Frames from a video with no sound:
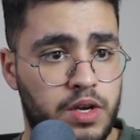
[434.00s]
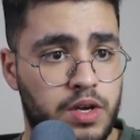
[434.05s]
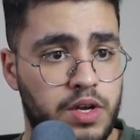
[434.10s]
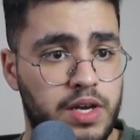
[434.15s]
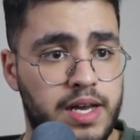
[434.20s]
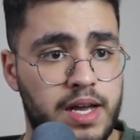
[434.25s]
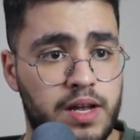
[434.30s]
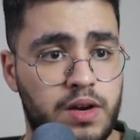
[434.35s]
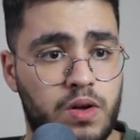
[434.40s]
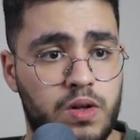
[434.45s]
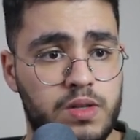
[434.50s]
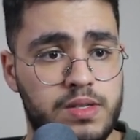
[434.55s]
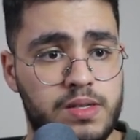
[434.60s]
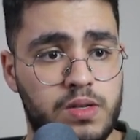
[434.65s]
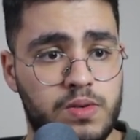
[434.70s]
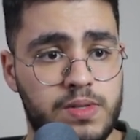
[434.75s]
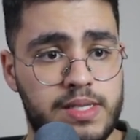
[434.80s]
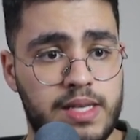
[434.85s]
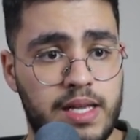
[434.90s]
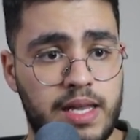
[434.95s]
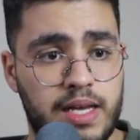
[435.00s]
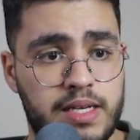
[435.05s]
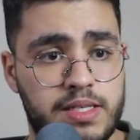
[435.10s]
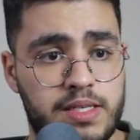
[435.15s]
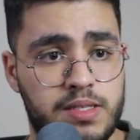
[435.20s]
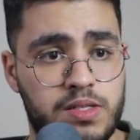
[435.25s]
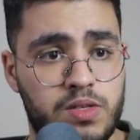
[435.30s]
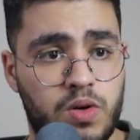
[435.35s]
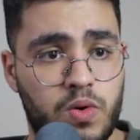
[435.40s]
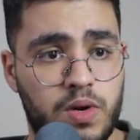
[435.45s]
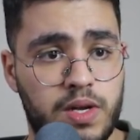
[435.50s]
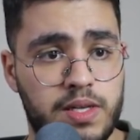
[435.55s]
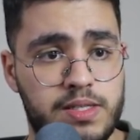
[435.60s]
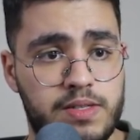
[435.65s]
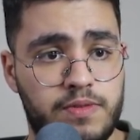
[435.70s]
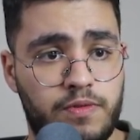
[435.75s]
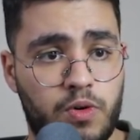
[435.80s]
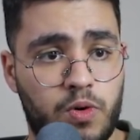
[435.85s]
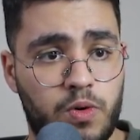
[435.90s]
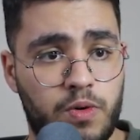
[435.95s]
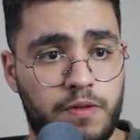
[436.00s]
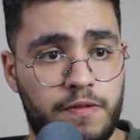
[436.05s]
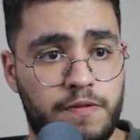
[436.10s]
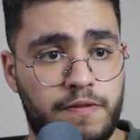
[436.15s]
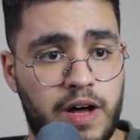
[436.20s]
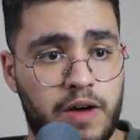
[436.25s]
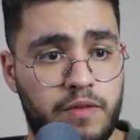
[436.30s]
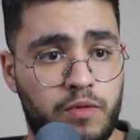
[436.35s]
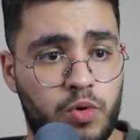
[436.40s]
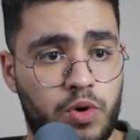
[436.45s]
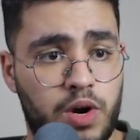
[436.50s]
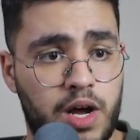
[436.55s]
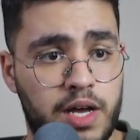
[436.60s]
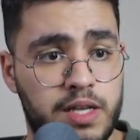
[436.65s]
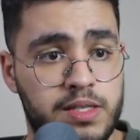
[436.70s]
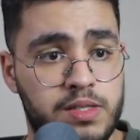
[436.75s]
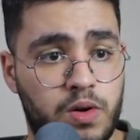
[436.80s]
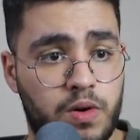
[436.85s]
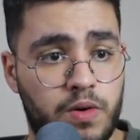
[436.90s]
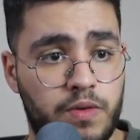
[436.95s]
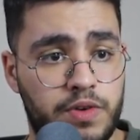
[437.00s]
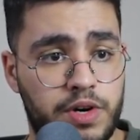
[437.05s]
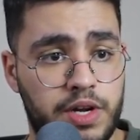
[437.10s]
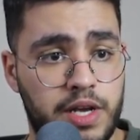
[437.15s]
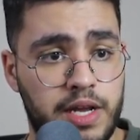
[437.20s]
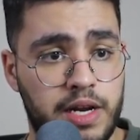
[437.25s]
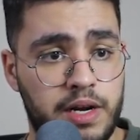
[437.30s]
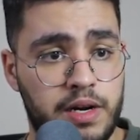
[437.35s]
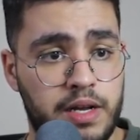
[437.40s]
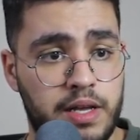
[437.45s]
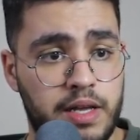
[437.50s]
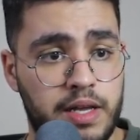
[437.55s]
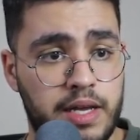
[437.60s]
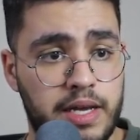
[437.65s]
You can also select the tokens for favorites over here.